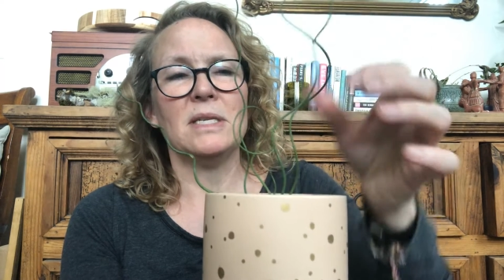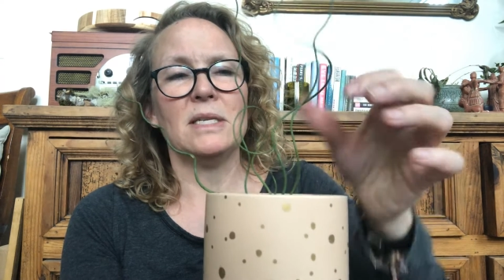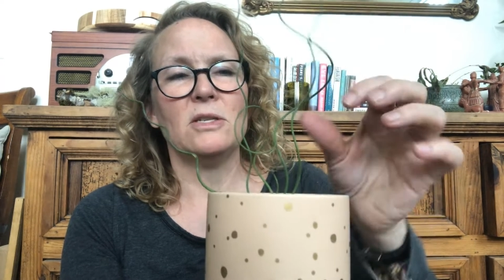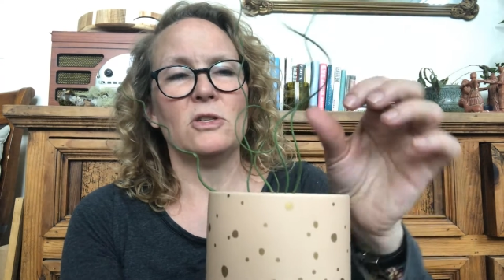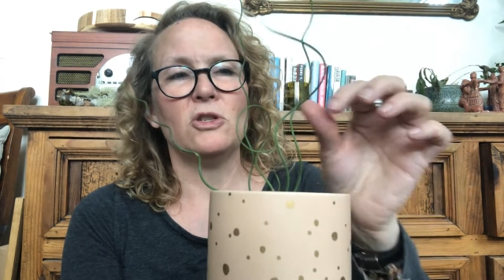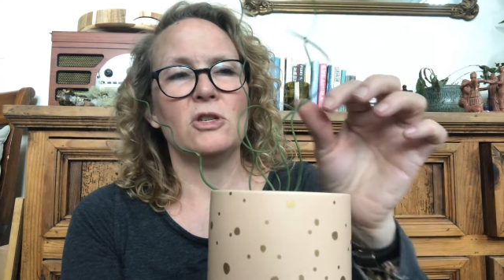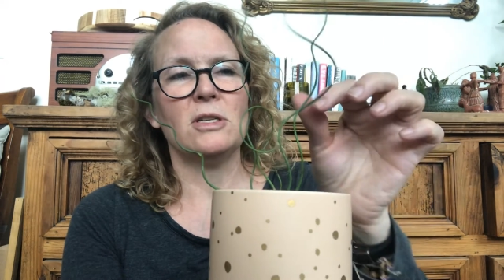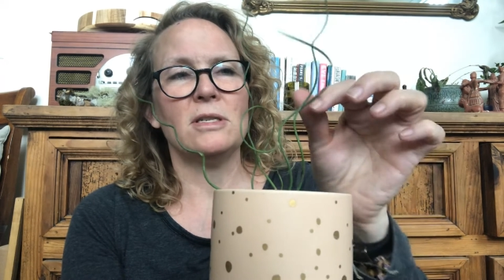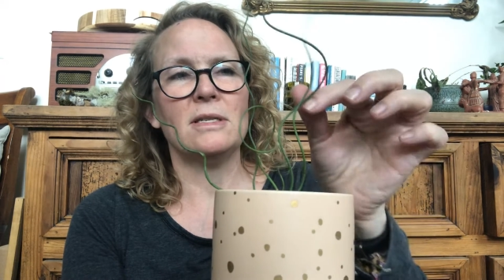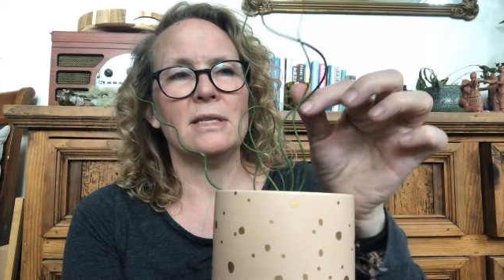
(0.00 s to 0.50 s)
It's
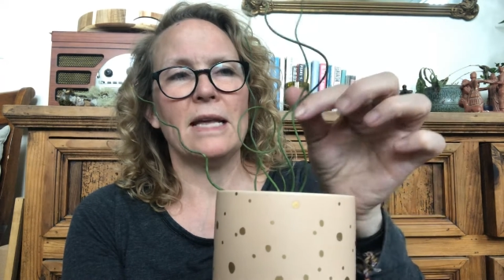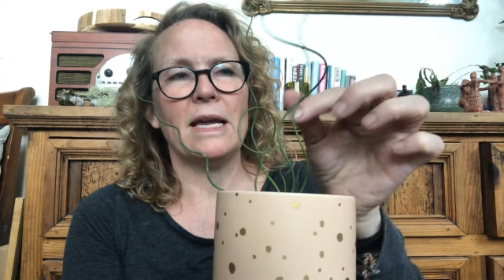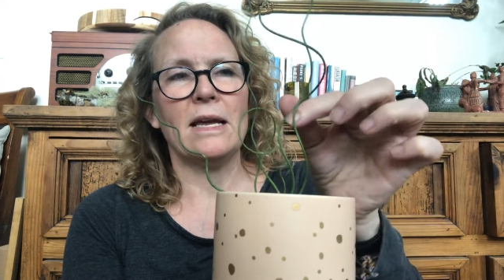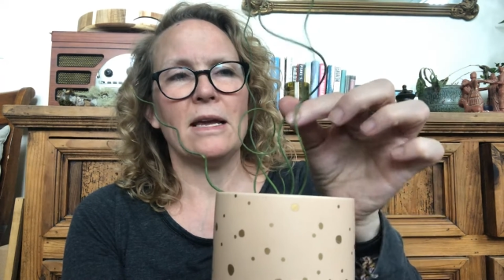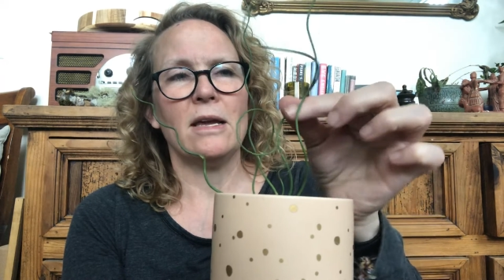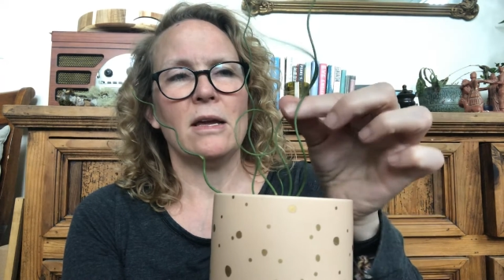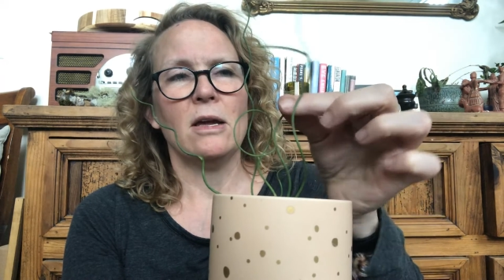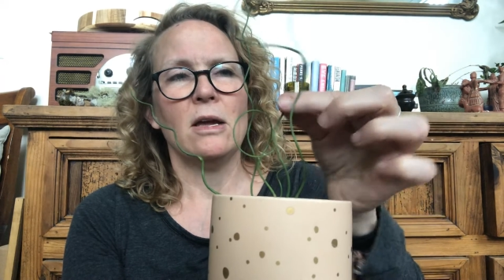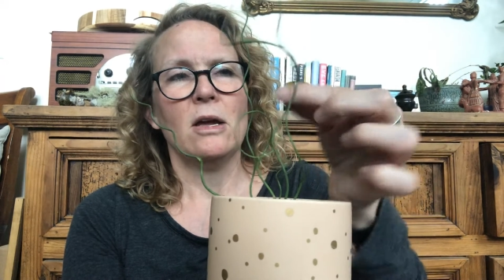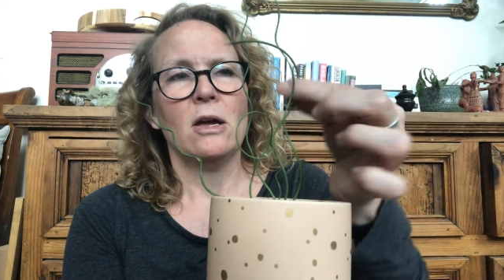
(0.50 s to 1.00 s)
just
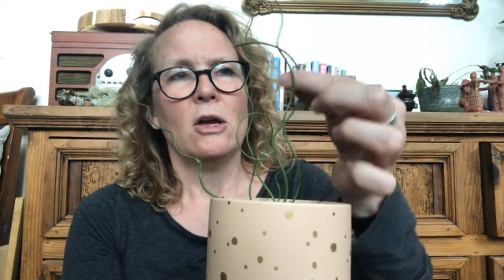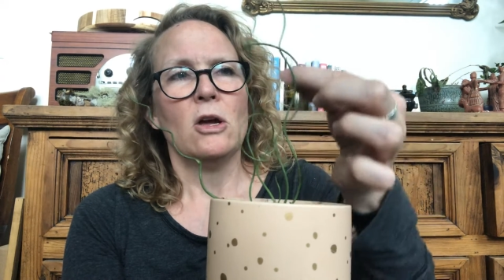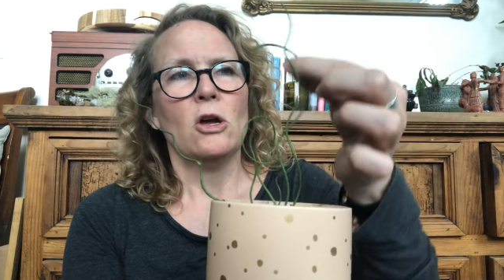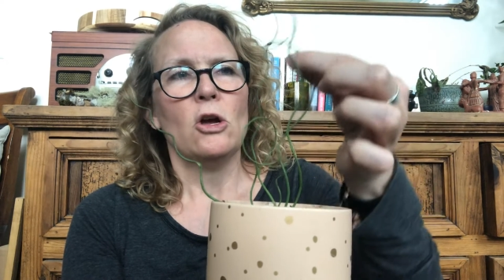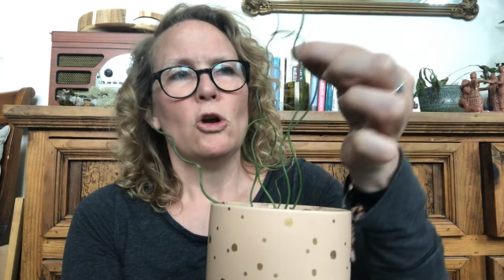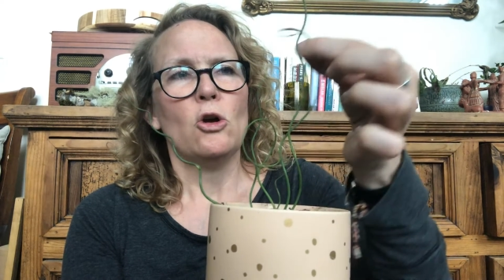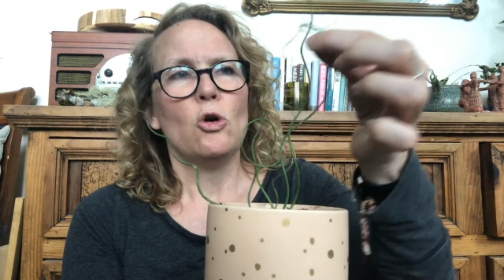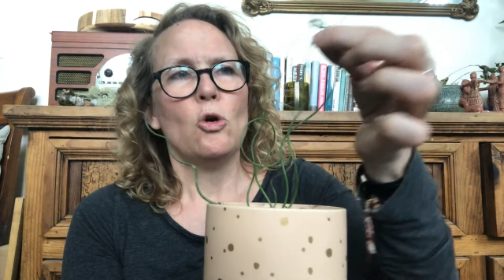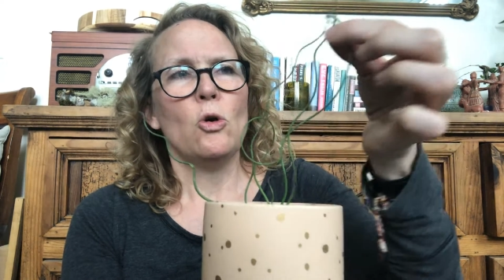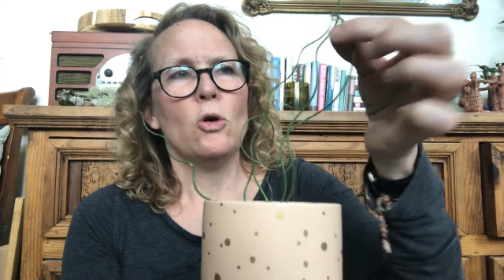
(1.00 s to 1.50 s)
like
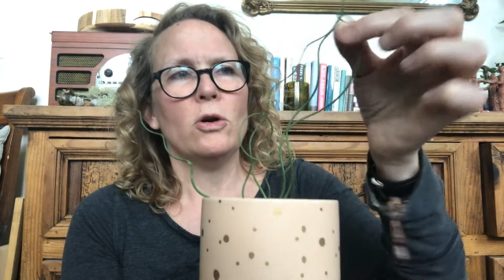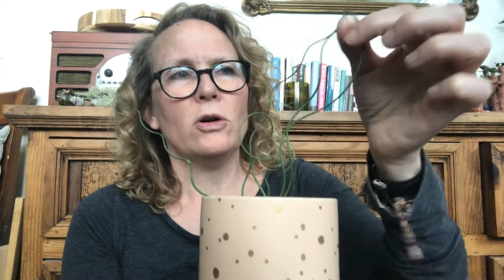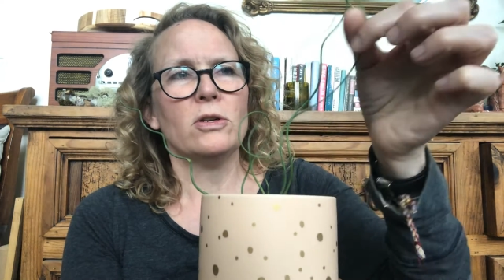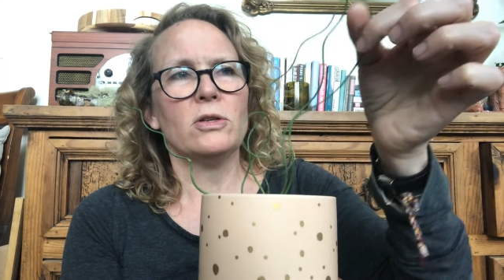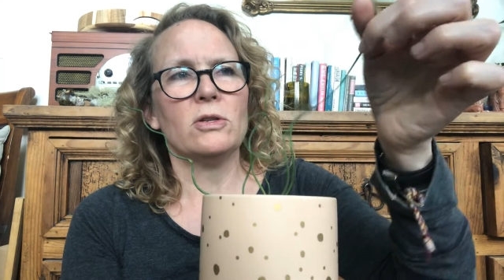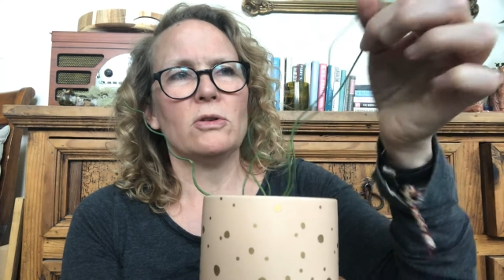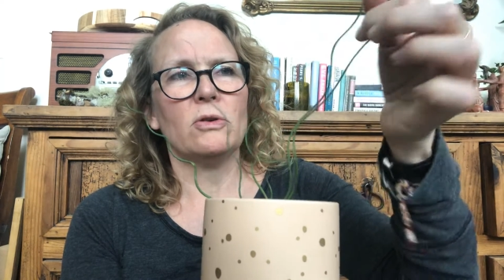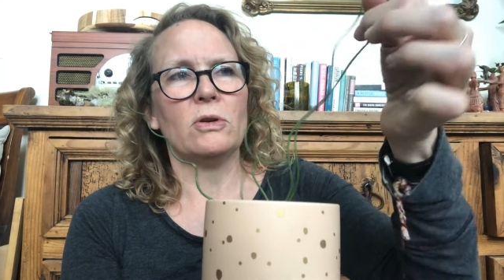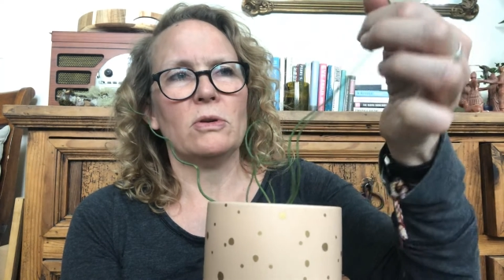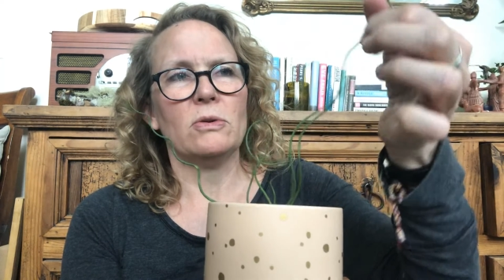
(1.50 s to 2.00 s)

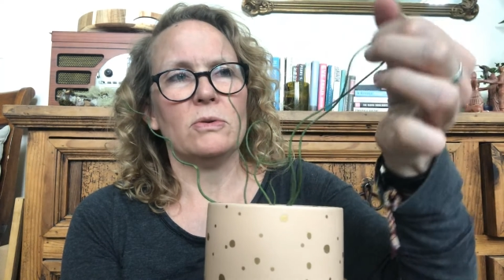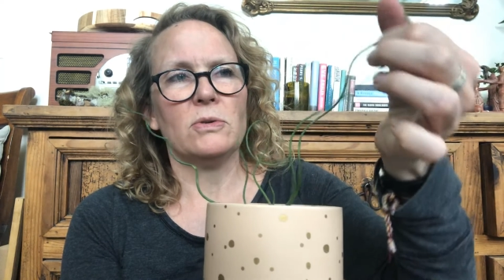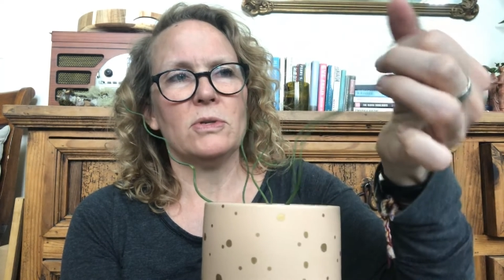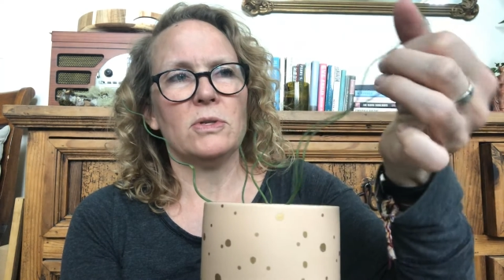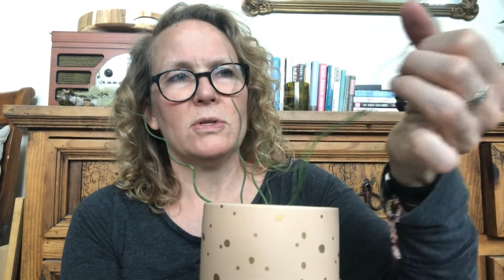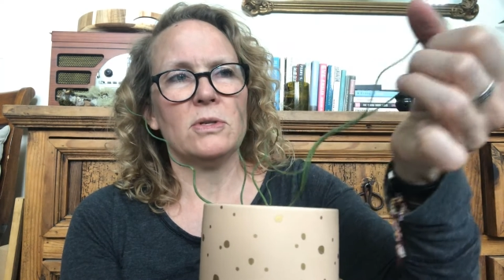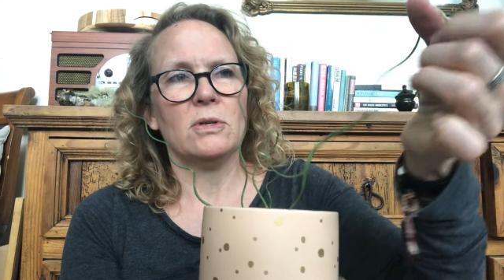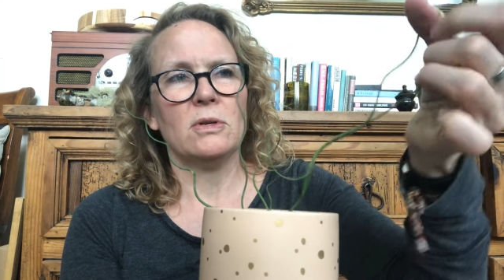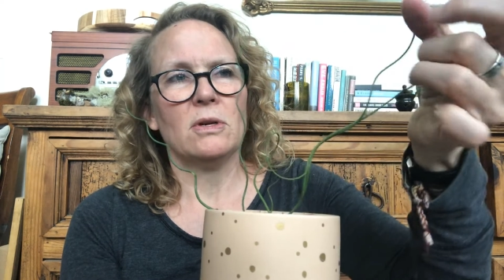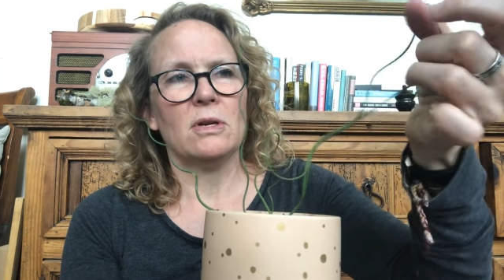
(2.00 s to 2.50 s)

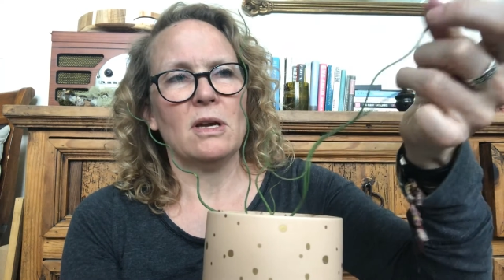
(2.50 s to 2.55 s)
corkscrews